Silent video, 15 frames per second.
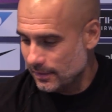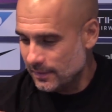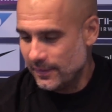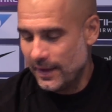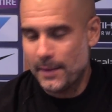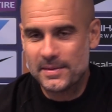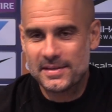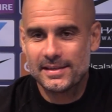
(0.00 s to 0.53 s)
if
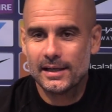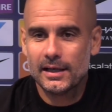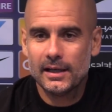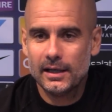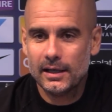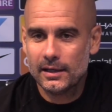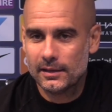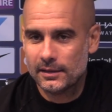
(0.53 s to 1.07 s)
I am stay
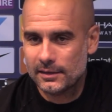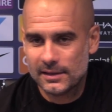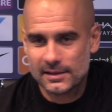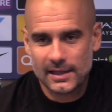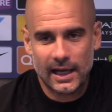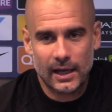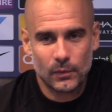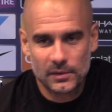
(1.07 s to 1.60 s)
here,
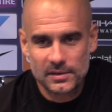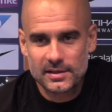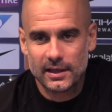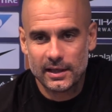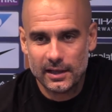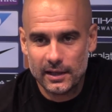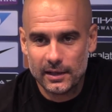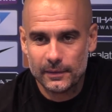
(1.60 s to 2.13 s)
this guy will
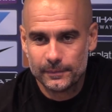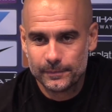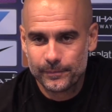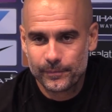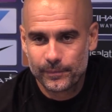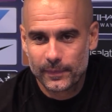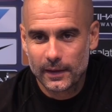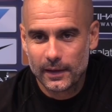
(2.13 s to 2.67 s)
stay here.
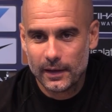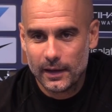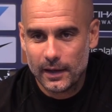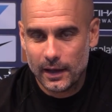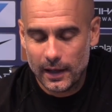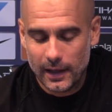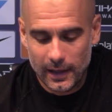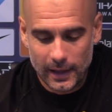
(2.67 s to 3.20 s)

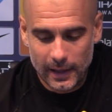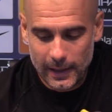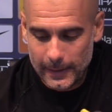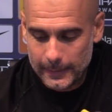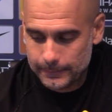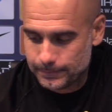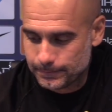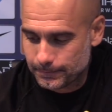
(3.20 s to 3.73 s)

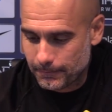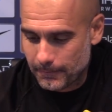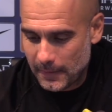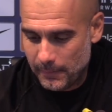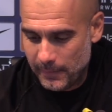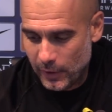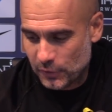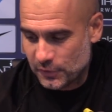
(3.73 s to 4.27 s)
Um,
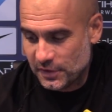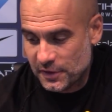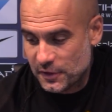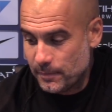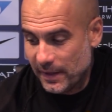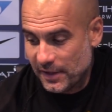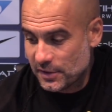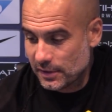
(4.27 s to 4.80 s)
because he's
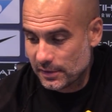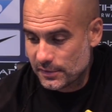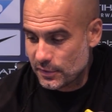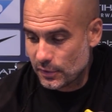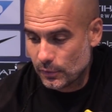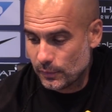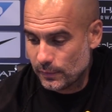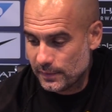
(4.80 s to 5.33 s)
special.
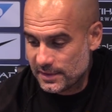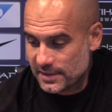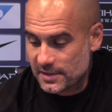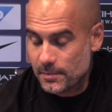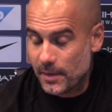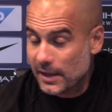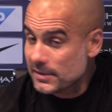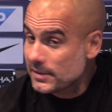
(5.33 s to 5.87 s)
So he's
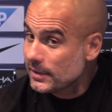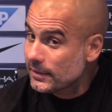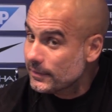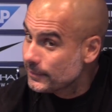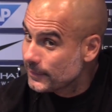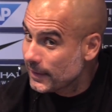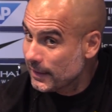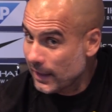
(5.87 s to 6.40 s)
smarter
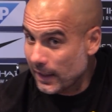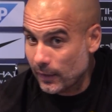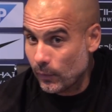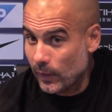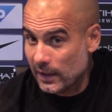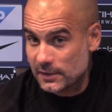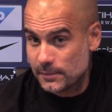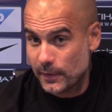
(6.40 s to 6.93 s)
than the other
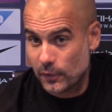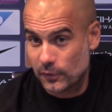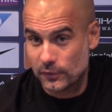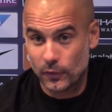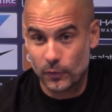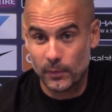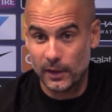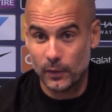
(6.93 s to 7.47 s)
ones, because
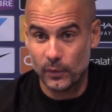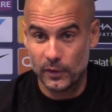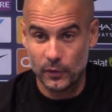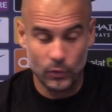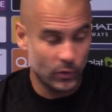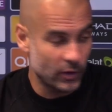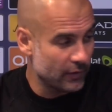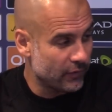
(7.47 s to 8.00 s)
normally when
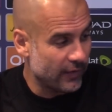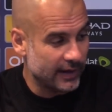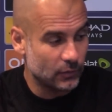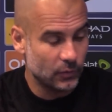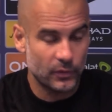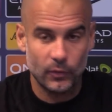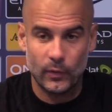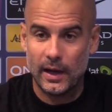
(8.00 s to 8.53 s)
you want to
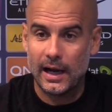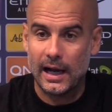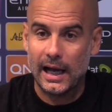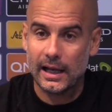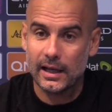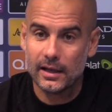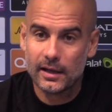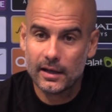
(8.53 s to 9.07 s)
fight with one
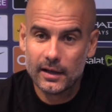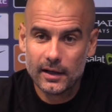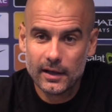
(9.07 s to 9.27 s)
guy,